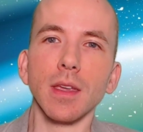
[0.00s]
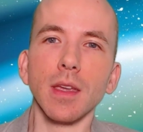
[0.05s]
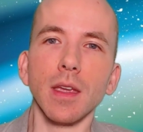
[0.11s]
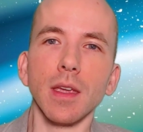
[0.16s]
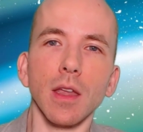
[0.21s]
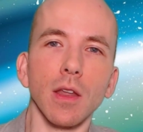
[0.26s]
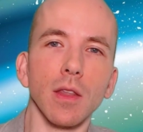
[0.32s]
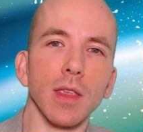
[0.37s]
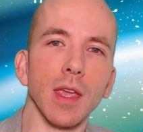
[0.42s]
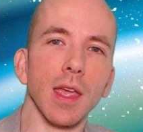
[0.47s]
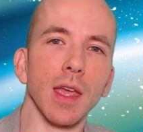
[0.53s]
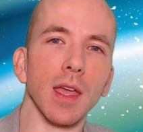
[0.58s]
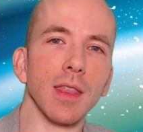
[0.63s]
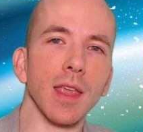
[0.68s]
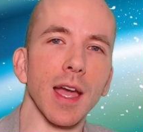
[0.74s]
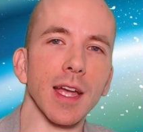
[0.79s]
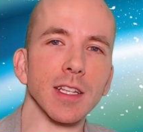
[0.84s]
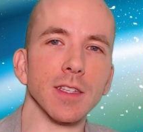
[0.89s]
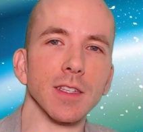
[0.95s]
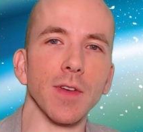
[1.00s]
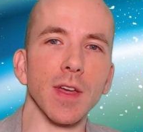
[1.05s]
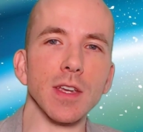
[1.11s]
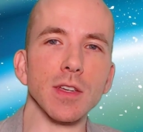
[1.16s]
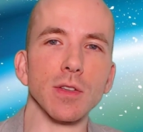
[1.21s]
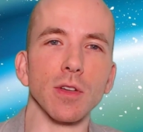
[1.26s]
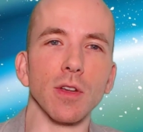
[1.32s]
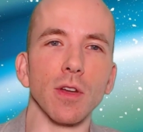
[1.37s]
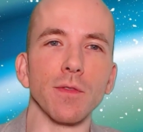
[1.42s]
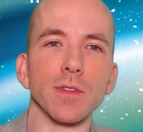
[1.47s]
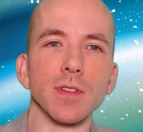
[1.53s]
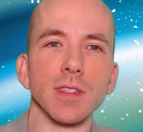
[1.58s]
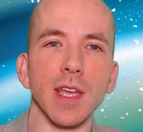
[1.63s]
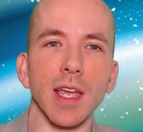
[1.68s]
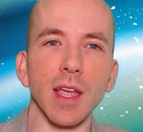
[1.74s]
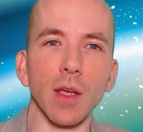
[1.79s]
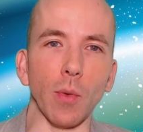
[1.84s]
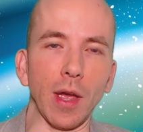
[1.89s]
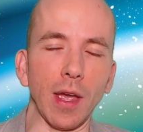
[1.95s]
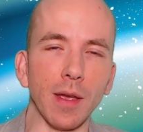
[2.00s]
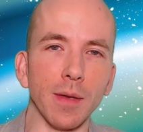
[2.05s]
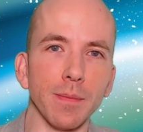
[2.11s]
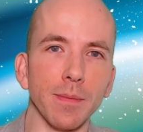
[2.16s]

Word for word: You know, the, the activation of SegWit